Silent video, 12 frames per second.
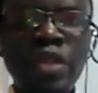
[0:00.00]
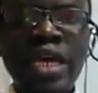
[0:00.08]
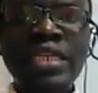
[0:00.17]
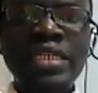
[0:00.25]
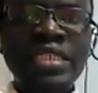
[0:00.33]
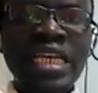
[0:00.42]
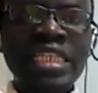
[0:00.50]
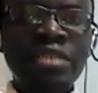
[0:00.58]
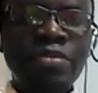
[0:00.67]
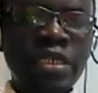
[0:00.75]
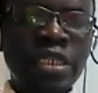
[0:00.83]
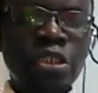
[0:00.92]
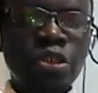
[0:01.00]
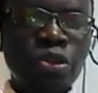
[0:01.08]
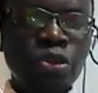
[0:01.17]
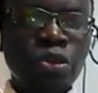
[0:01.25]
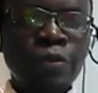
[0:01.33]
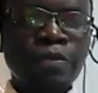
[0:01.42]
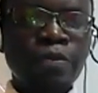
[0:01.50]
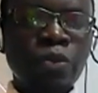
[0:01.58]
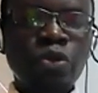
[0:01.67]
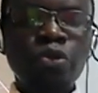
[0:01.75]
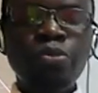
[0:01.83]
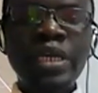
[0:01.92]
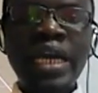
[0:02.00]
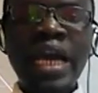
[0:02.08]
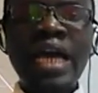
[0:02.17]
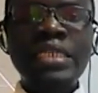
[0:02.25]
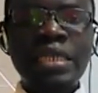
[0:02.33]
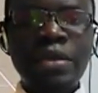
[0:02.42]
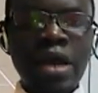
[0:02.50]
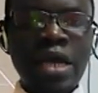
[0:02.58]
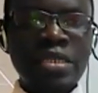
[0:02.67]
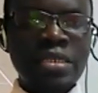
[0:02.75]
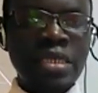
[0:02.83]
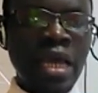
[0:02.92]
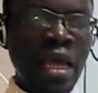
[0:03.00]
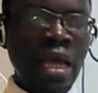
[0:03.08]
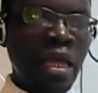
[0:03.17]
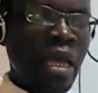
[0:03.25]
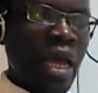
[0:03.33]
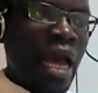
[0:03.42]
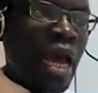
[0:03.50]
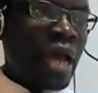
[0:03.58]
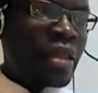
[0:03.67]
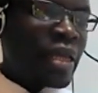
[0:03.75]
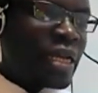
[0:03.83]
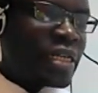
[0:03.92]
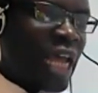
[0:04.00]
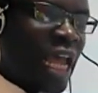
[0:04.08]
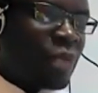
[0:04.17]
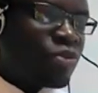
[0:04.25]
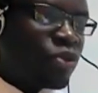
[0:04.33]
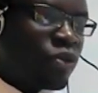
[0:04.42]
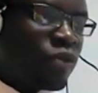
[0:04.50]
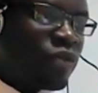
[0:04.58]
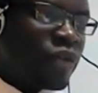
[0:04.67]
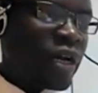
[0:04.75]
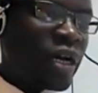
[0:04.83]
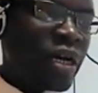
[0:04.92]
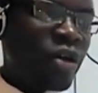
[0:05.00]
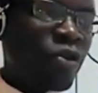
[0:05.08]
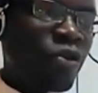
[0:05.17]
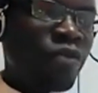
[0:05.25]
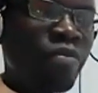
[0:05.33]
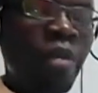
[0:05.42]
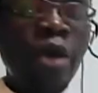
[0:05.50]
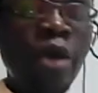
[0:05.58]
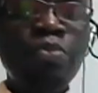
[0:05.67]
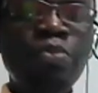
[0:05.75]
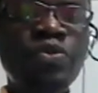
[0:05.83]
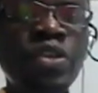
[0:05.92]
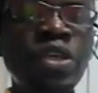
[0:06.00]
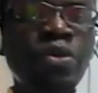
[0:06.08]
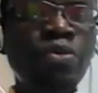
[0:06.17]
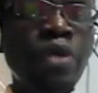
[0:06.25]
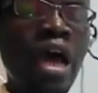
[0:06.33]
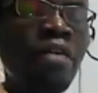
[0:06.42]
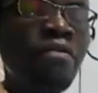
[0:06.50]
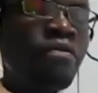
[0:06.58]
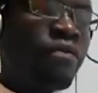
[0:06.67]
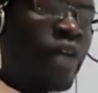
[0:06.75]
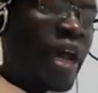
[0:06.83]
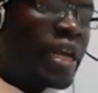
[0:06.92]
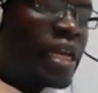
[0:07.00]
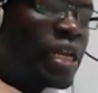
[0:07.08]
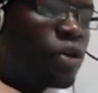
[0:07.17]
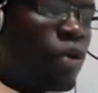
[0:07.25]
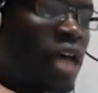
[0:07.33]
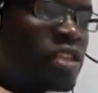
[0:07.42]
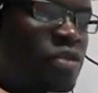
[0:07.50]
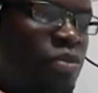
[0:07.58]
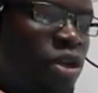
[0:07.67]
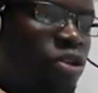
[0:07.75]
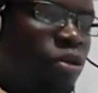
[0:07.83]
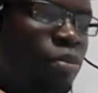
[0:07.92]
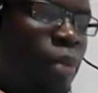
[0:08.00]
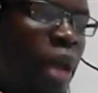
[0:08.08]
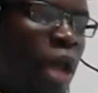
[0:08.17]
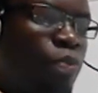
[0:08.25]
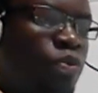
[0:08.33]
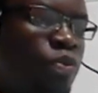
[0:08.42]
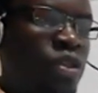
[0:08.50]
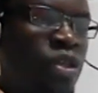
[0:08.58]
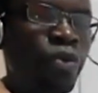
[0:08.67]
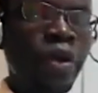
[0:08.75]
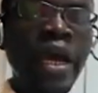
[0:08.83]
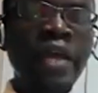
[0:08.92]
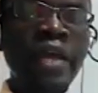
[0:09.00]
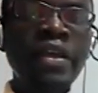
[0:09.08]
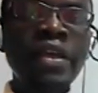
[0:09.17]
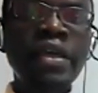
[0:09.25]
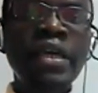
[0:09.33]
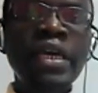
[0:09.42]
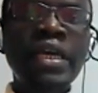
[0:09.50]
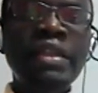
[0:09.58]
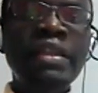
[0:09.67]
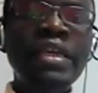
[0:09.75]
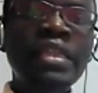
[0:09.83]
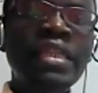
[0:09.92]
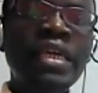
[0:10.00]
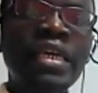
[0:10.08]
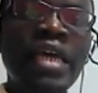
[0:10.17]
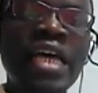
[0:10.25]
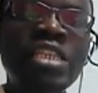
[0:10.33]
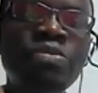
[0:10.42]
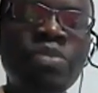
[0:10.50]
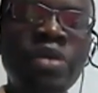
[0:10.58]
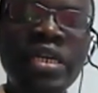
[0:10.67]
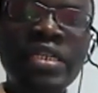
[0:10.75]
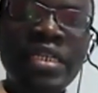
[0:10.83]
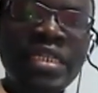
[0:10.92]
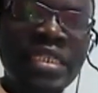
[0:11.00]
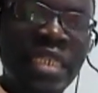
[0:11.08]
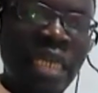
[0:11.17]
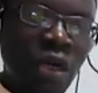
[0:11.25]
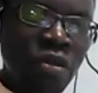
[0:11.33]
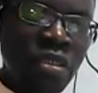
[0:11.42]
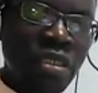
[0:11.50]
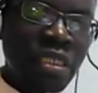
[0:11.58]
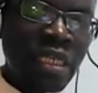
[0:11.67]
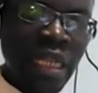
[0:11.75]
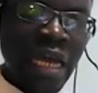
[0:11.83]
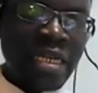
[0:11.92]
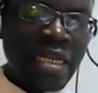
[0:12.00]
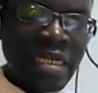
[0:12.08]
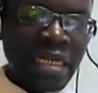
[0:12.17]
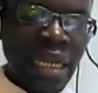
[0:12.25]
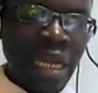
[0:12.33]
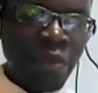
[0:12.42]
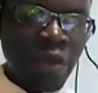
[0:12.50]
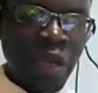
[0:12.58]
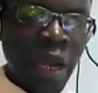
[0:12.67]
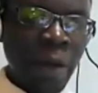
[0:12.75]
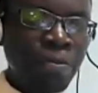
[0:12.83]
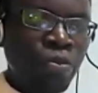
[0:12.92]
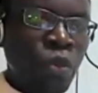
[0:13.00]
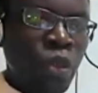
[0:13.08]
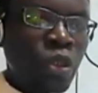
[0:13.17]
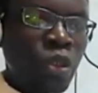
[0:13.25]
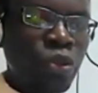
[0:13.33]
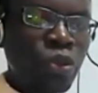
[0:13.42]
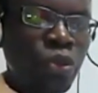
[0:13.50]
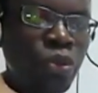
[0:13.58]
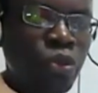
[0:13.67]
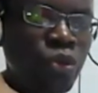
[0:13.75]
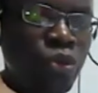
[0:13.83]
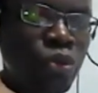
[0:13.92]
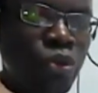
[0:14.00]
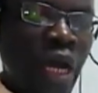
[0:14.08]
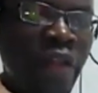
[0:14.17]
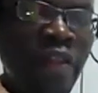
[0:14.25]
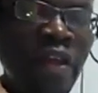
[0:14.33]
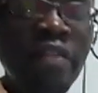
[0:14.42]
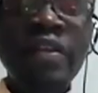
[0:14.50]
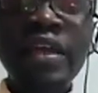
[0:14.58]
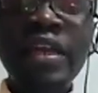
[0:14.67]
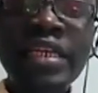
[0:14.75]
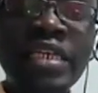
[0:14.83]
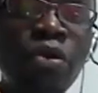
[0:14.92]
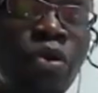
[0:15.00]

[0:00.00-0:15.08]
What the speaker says: that is suspected to be cancerous. Yeah. And there are types of biopsy. We have fine needle aspiration biopsy, where they aspirate the cells in that area. and then they later